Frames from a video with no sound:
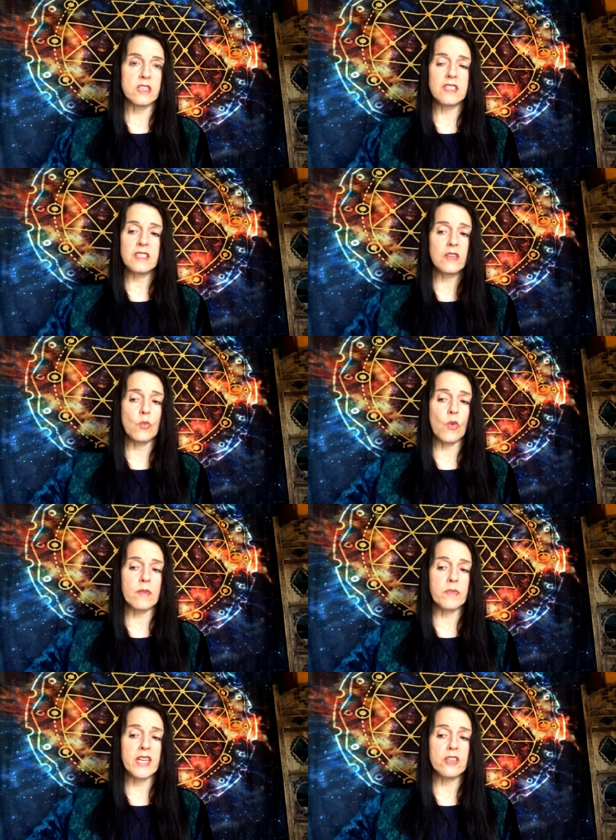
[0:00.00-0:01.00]
She just didn't
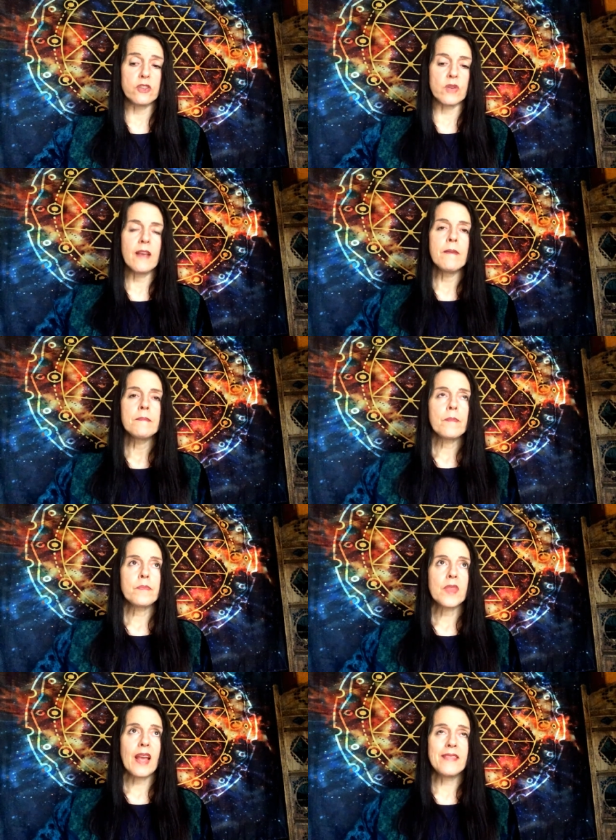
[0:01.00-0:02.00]
want me to do it.
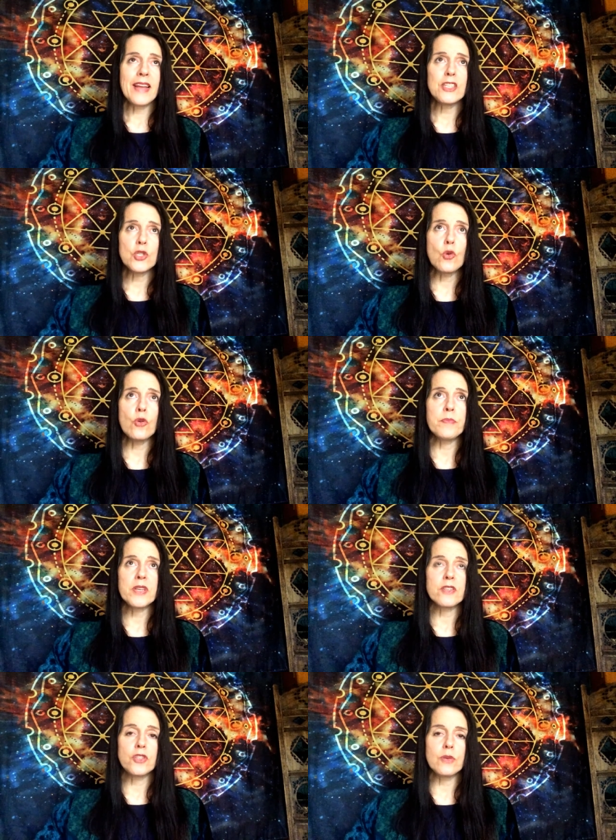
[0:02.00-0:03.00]
And that is good
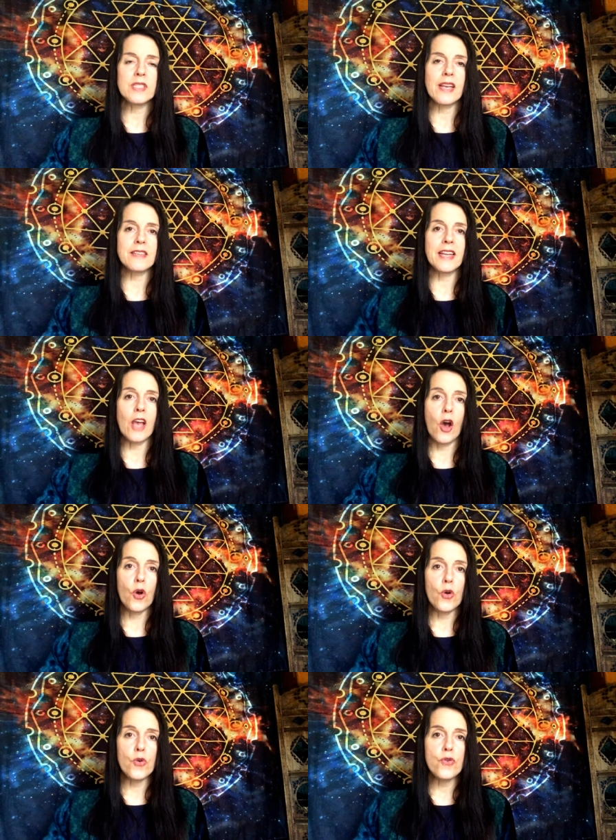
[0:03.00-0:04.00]
because she was actually
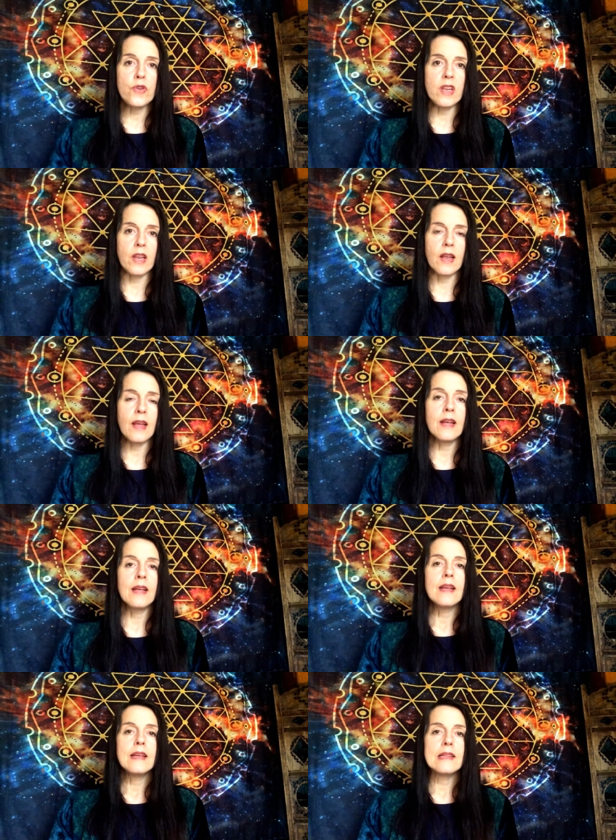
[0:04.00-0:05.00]
owning
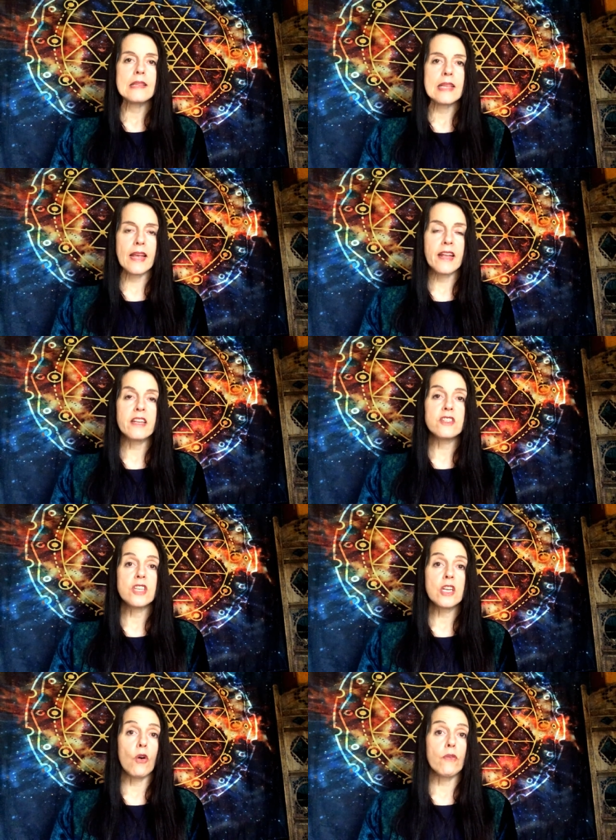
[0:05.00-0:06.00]
the
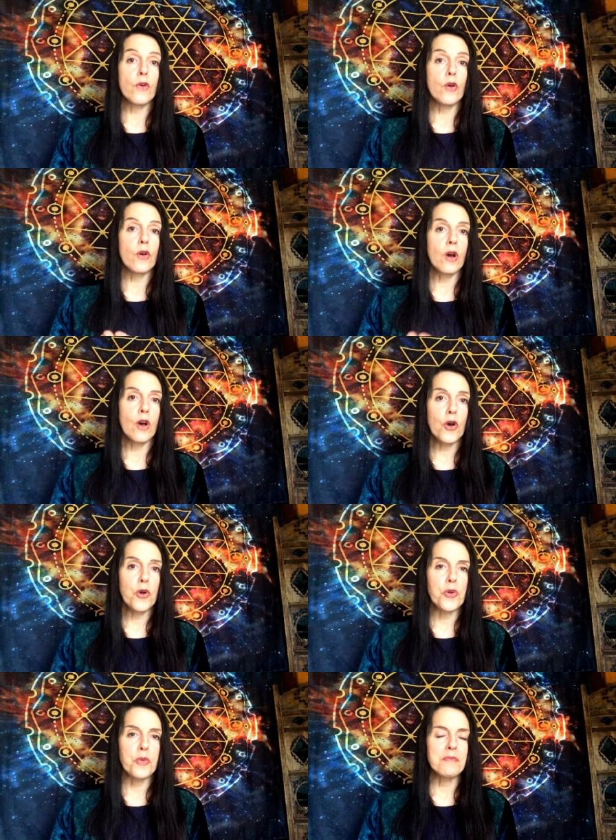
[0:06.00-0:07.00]
energy of her
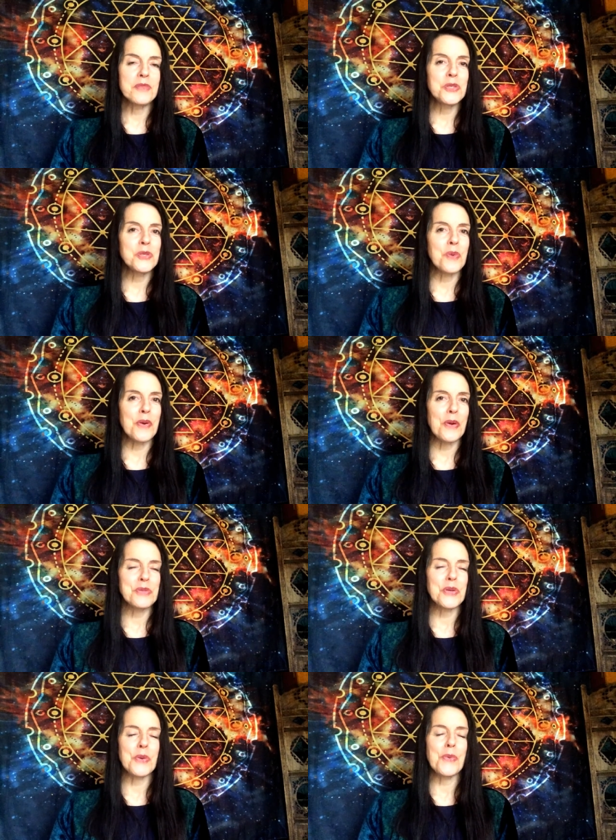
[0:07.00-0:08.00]
home. This is what I
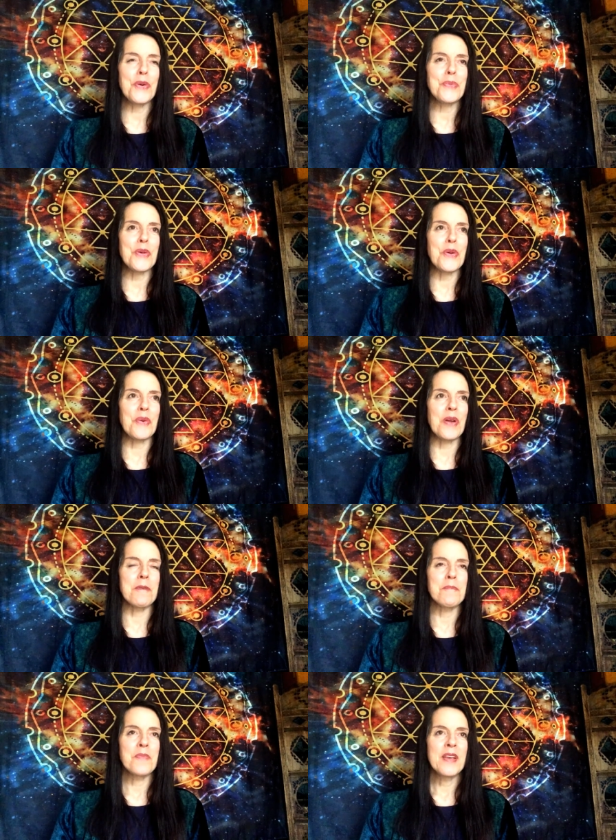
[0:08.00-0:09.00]
was going to work with her on.